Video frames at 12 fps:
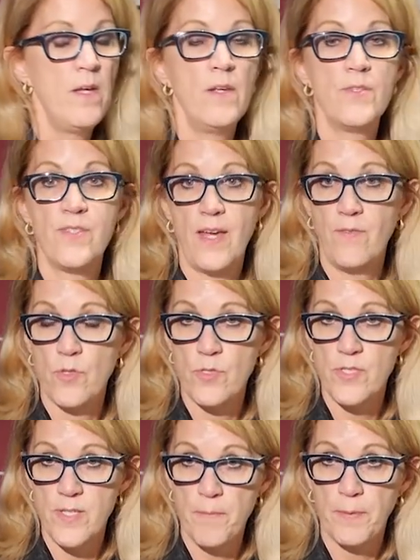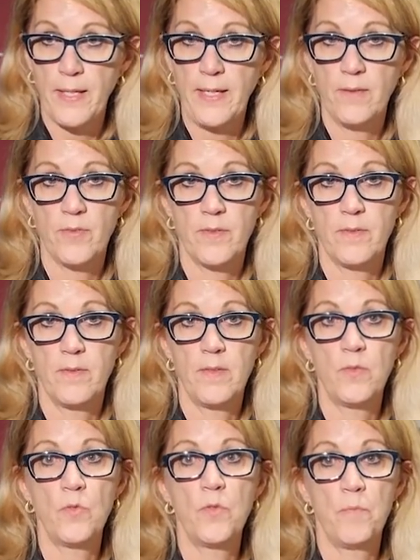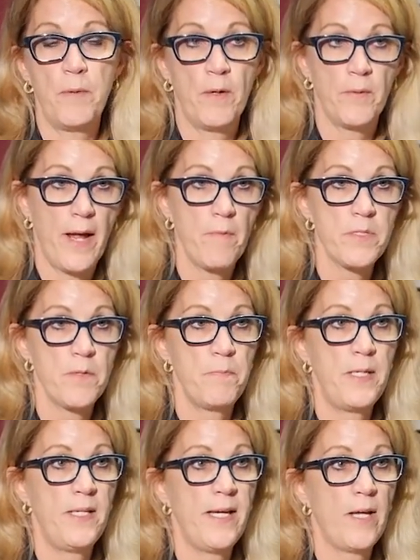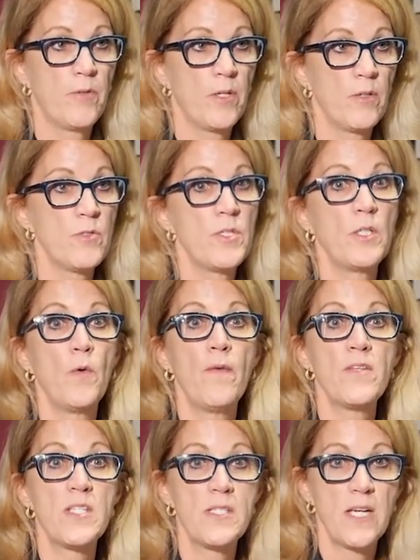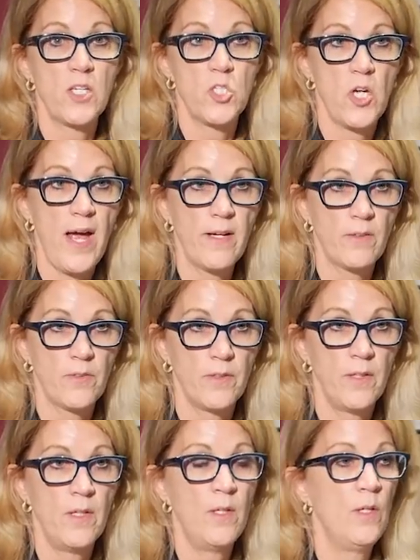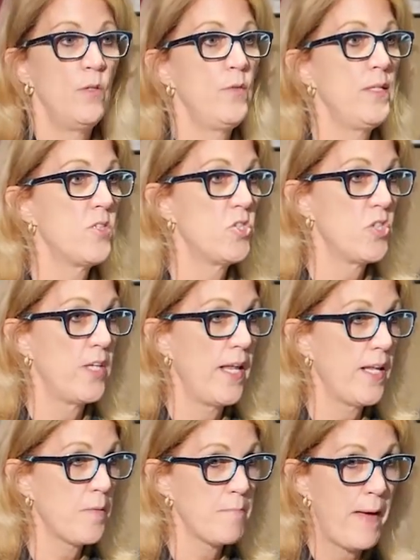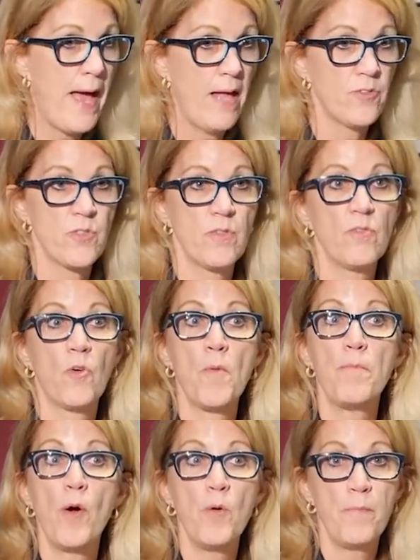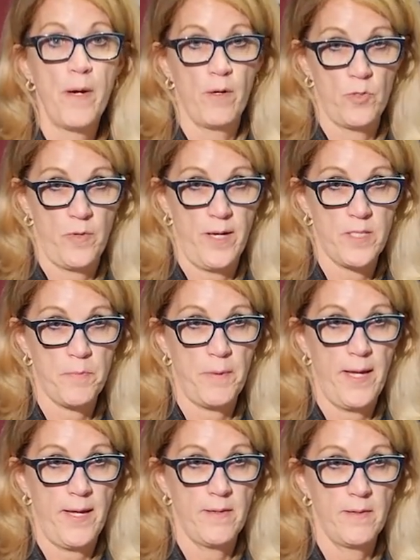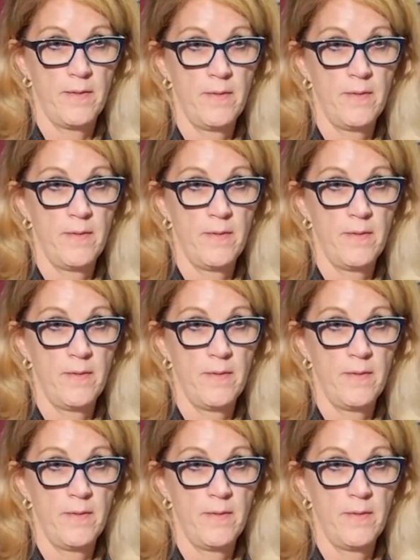Save your siblings. This was big when I was in pediatric nursing. You have a sick child who needs a genetic match for a bone marrow transplant.